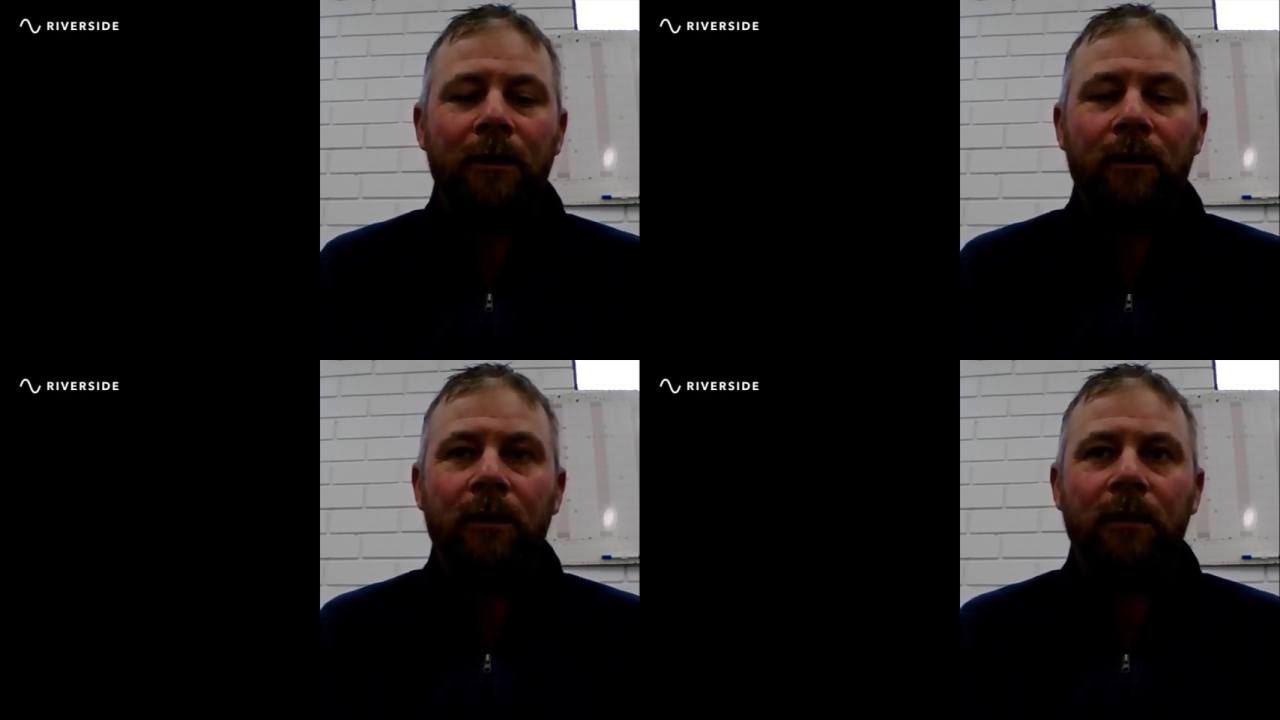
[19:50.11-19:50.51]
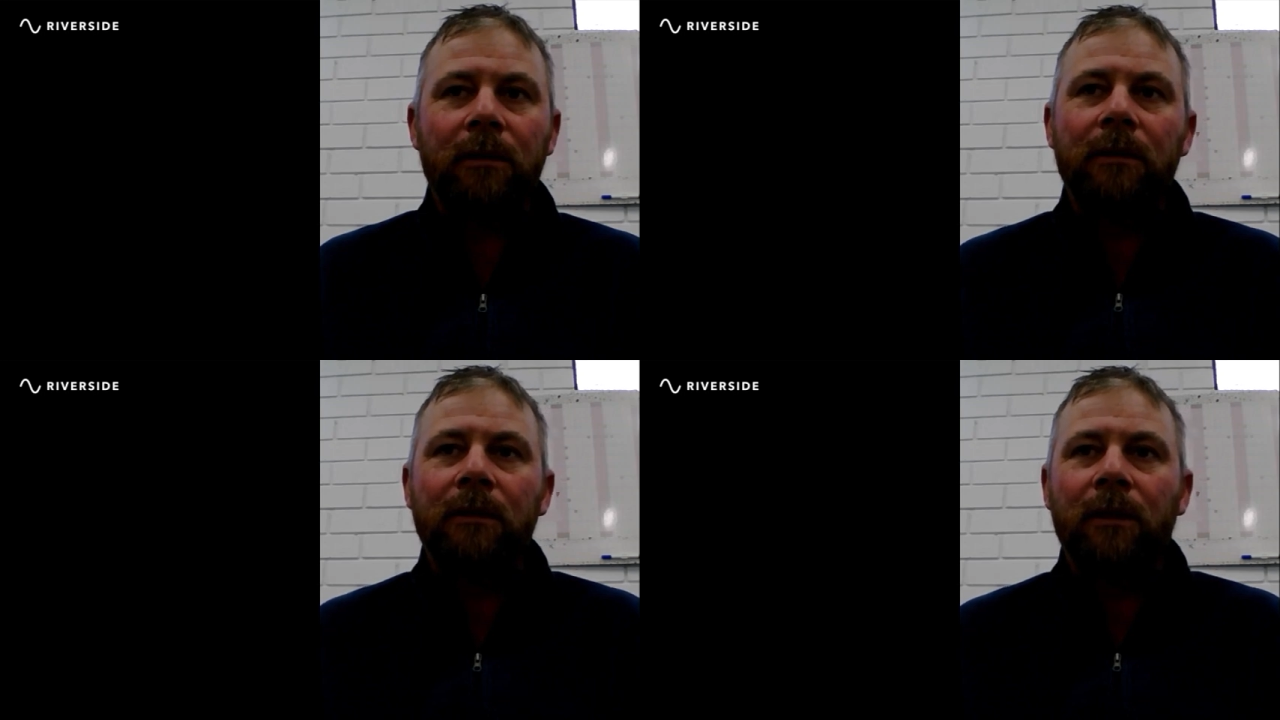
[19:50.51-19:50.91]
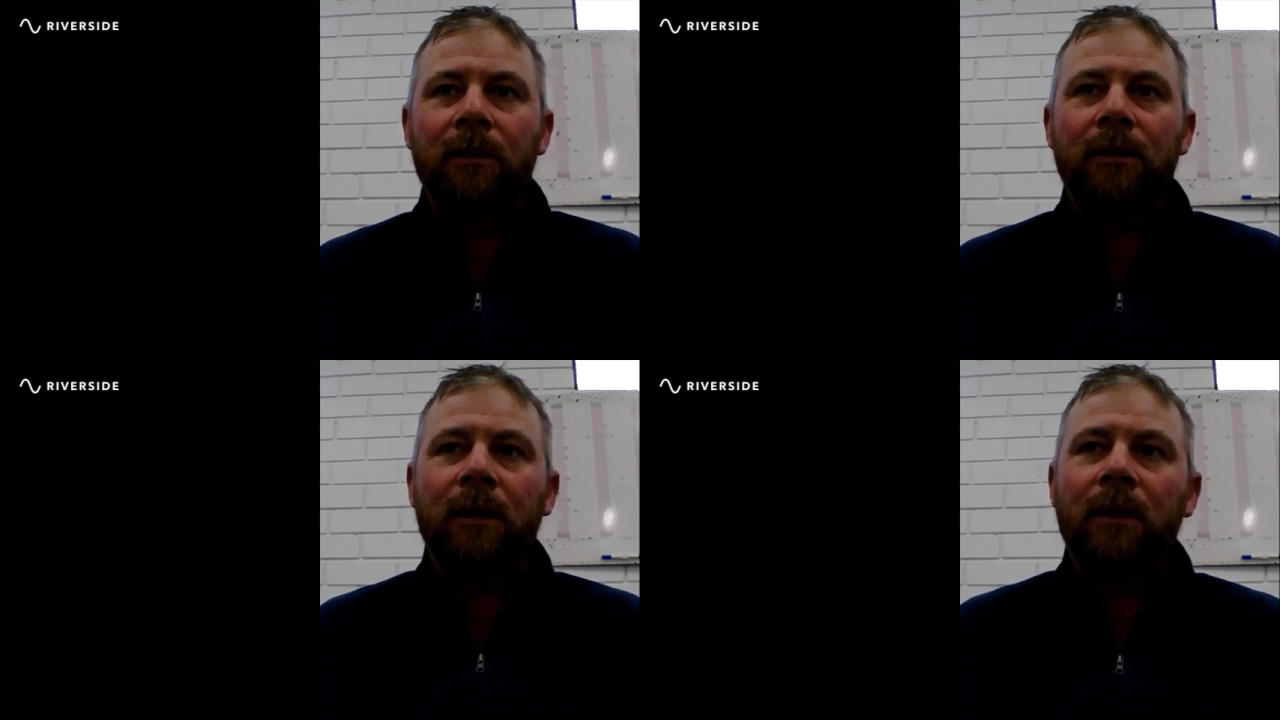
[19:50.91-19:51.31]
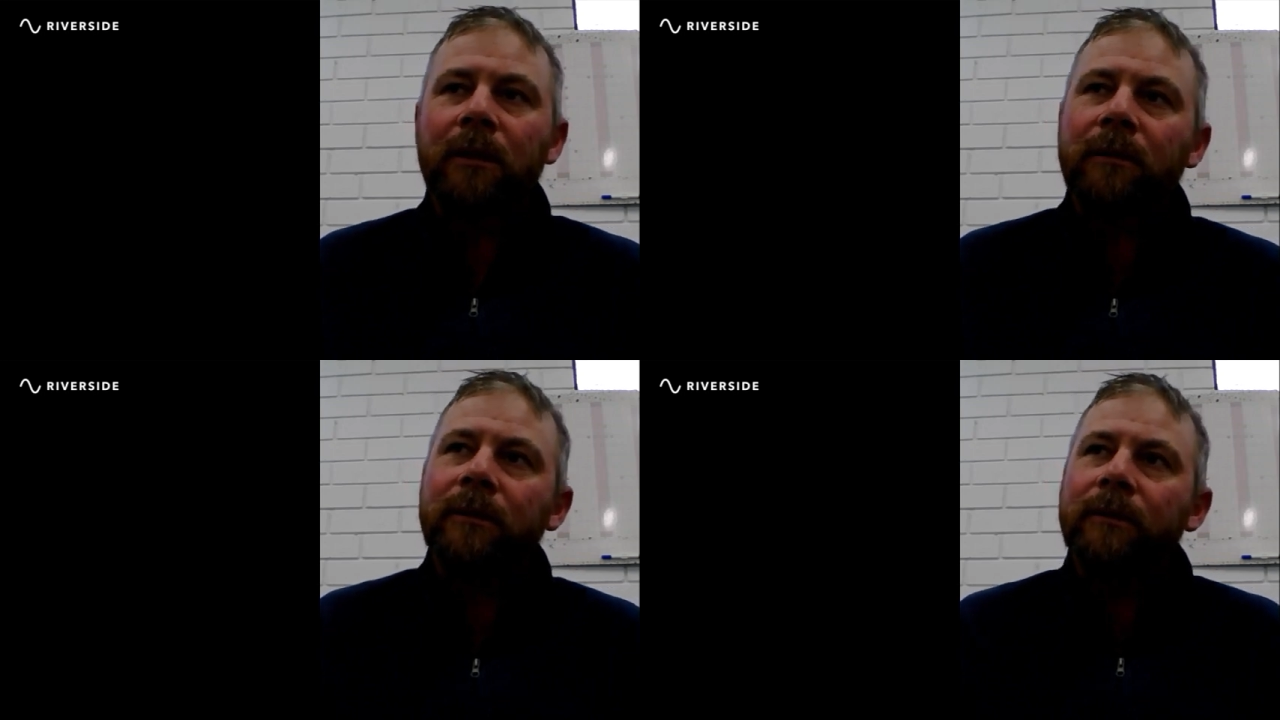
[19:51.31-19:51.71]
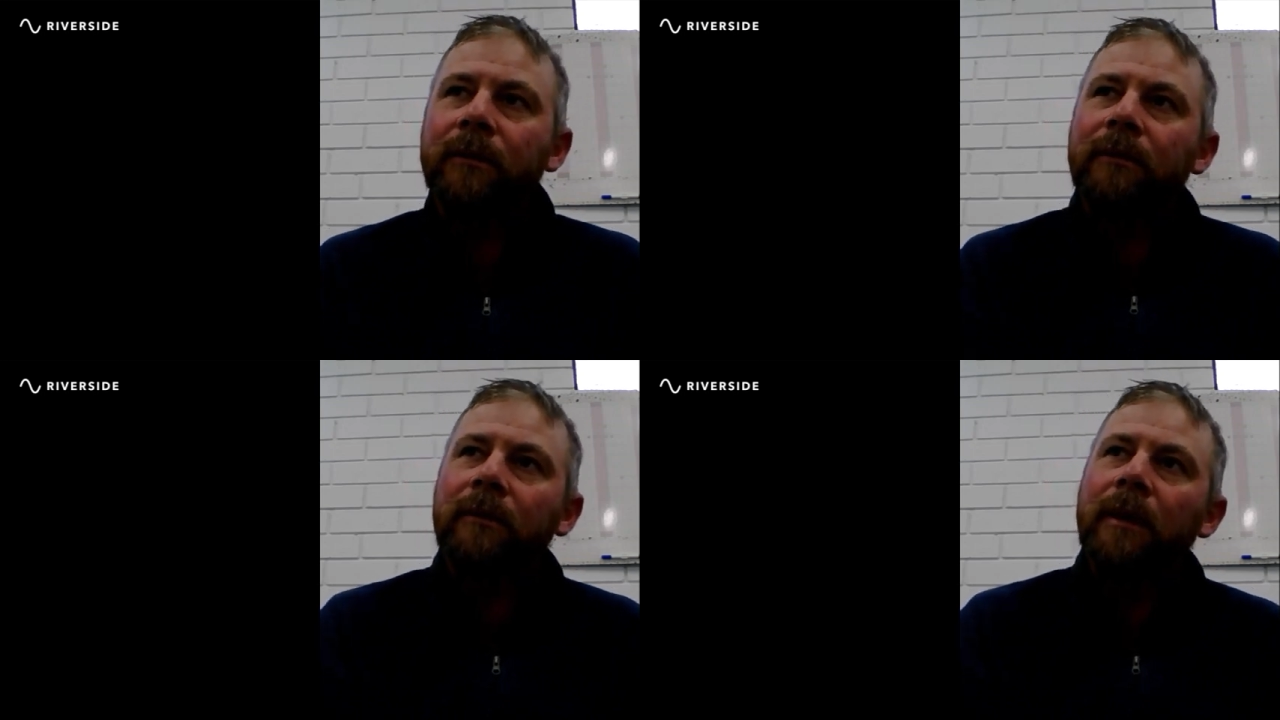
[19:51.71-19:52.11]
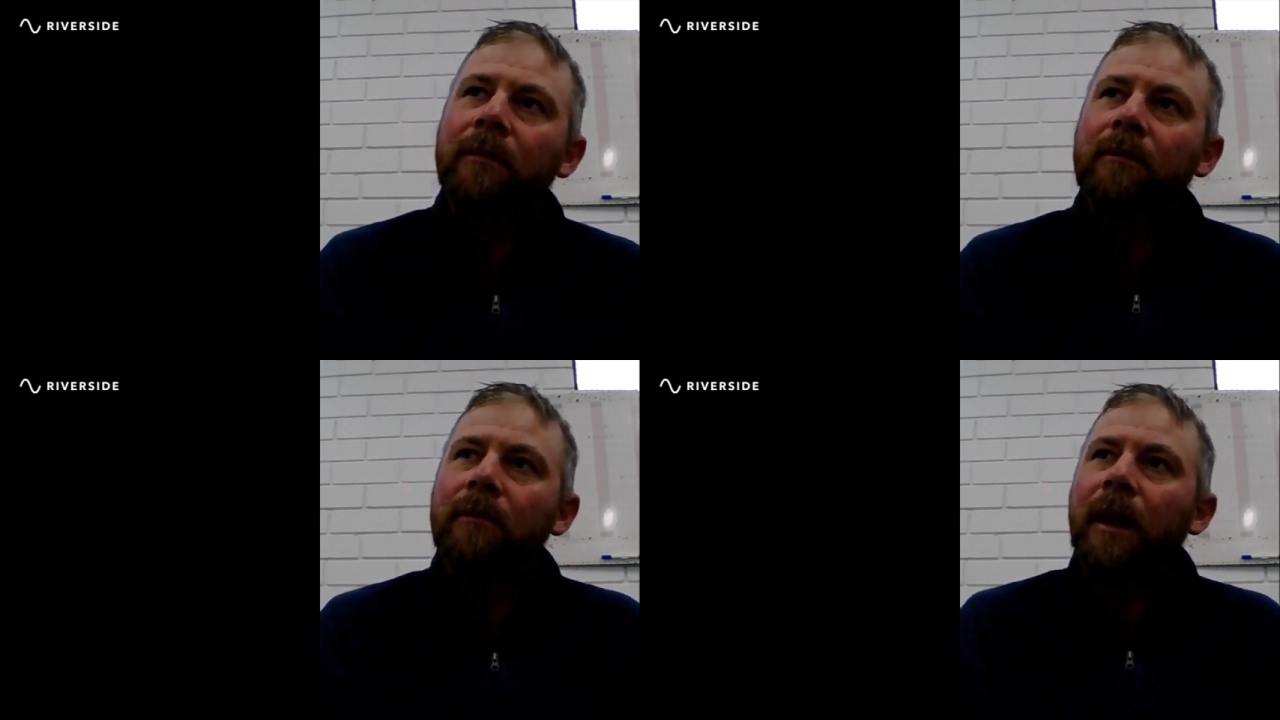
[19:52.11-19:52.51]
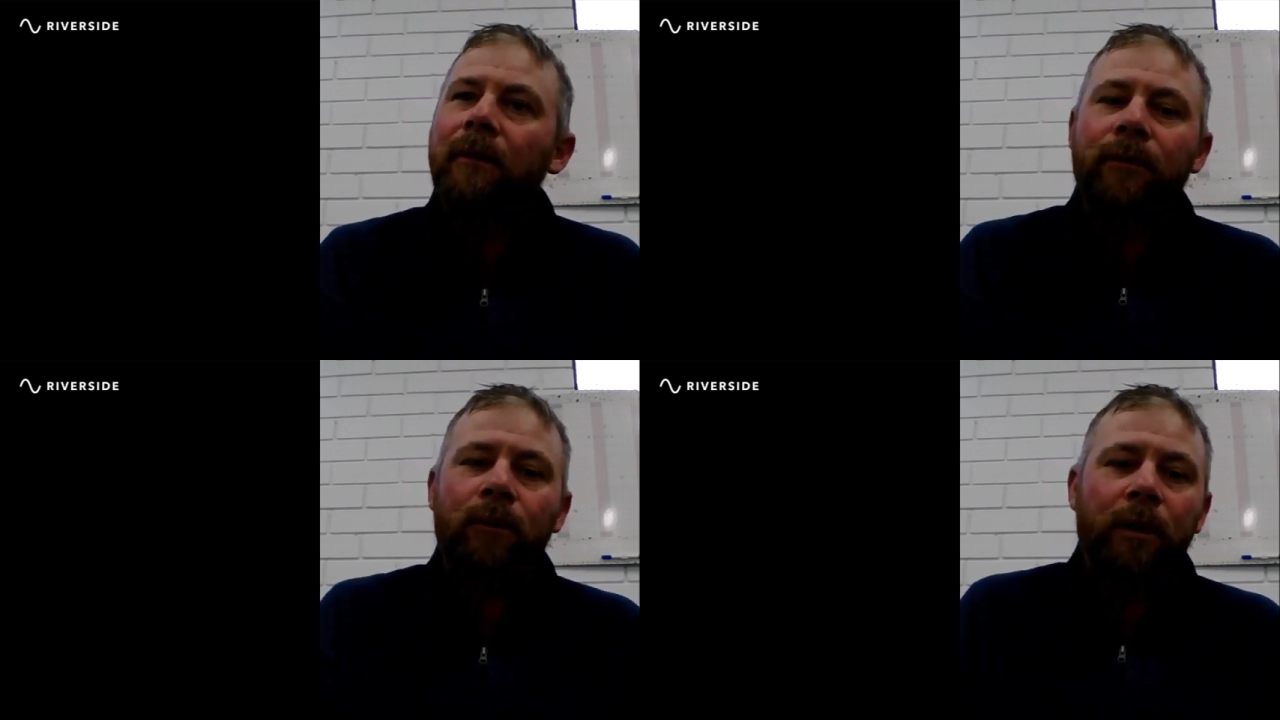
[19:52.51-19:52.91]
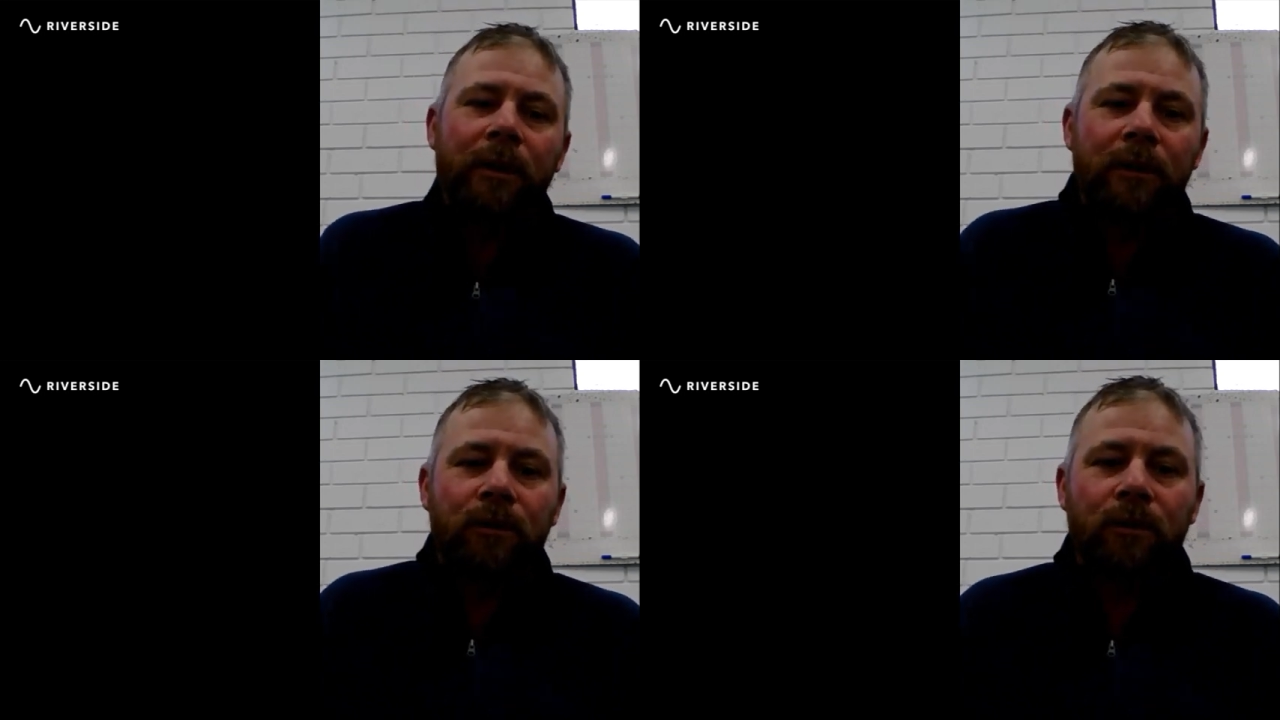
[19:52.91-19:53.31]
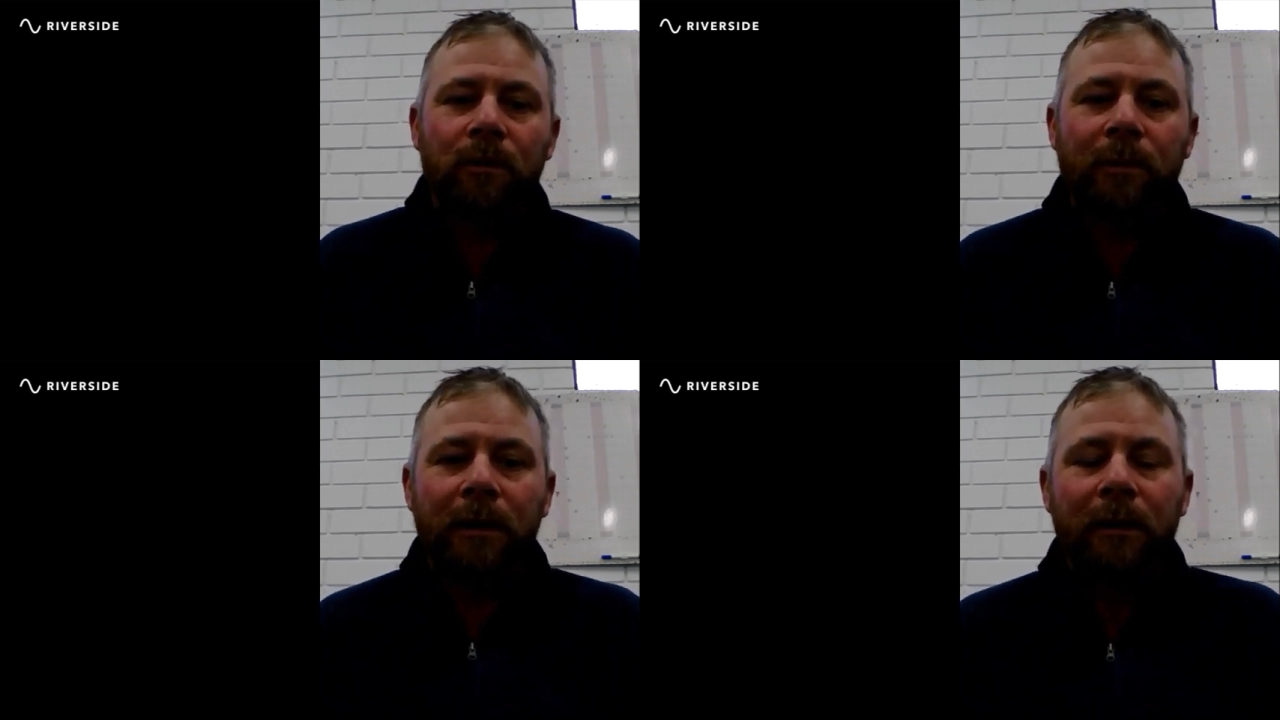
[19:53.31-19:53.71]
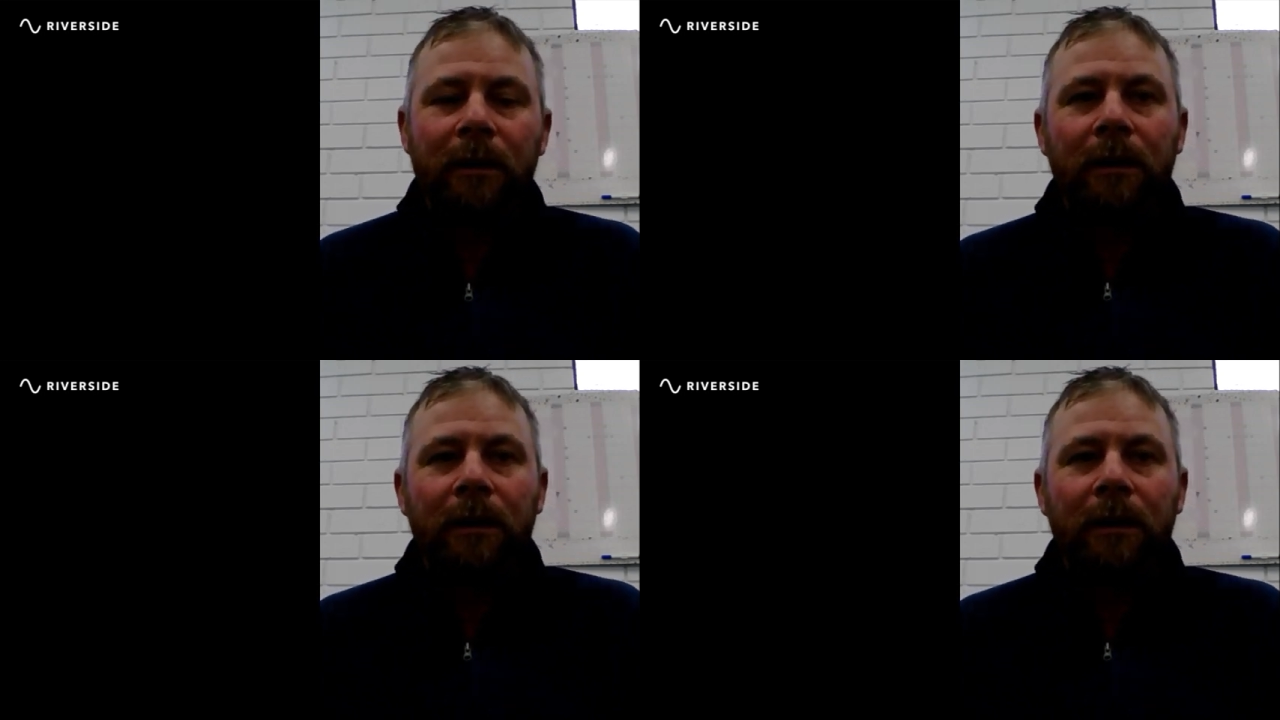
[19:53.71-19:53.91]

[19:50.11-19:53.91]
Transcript: not kind of avoid the trauma.